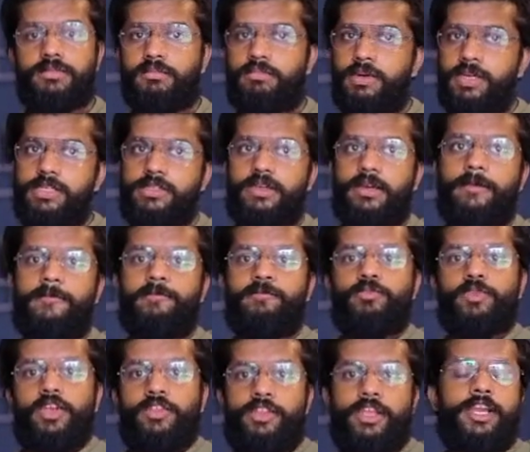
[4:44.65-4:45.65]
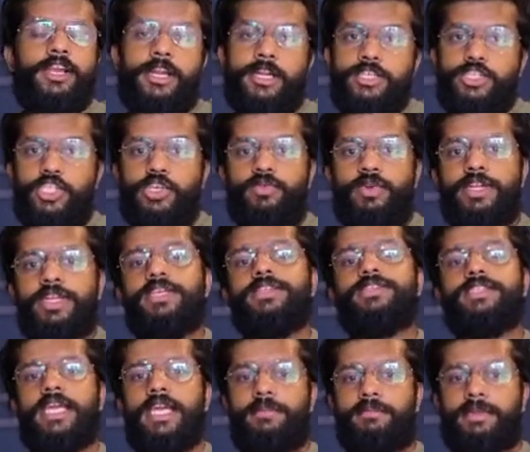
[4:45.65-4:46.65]
but they conceive at the
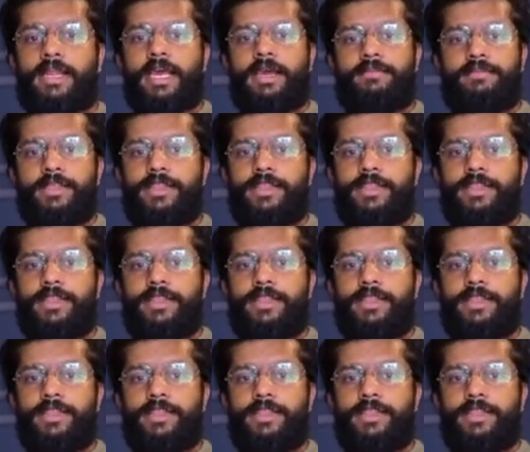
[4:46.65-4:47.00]
same time.